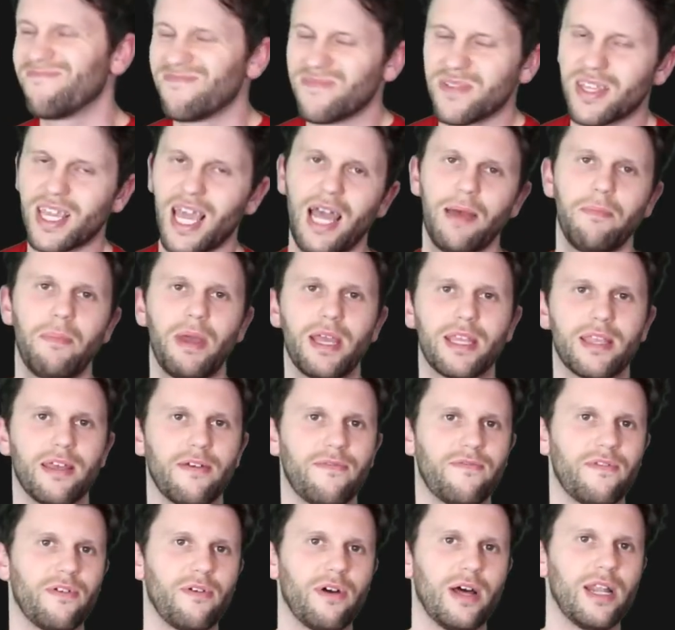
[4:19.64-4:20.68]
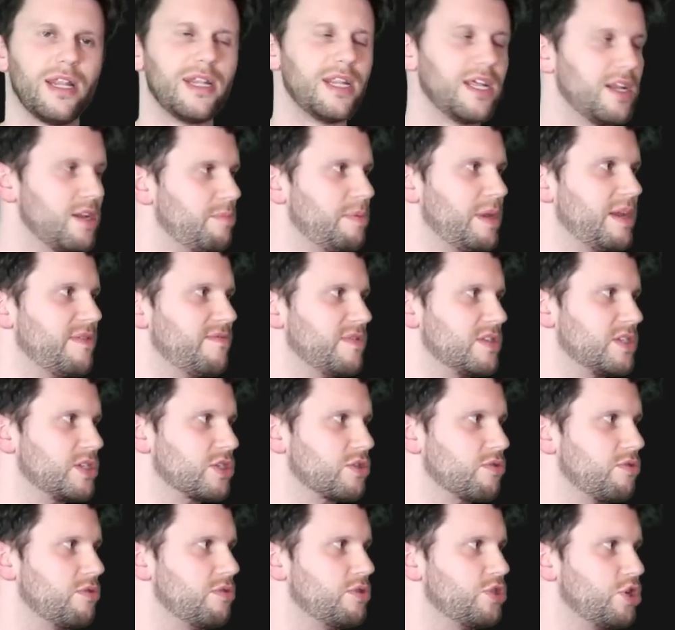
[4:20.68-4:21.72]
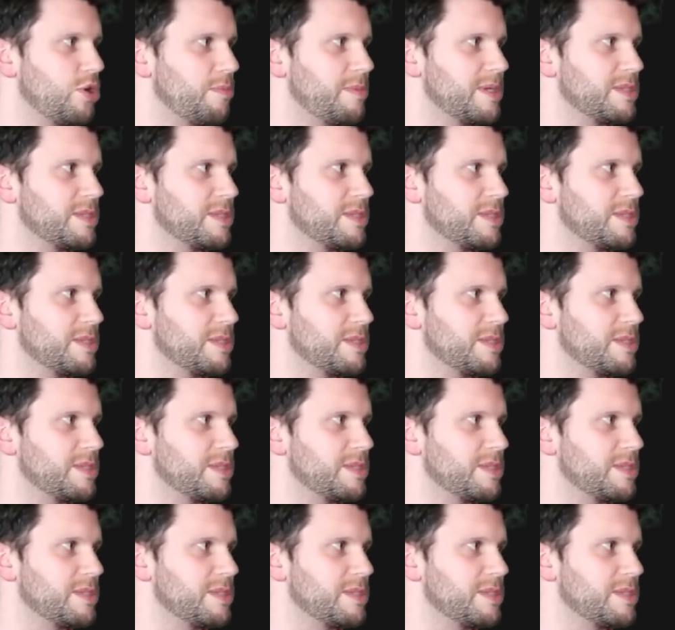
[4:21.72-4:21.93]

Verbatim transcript: can make that feel a little bit of a screw job,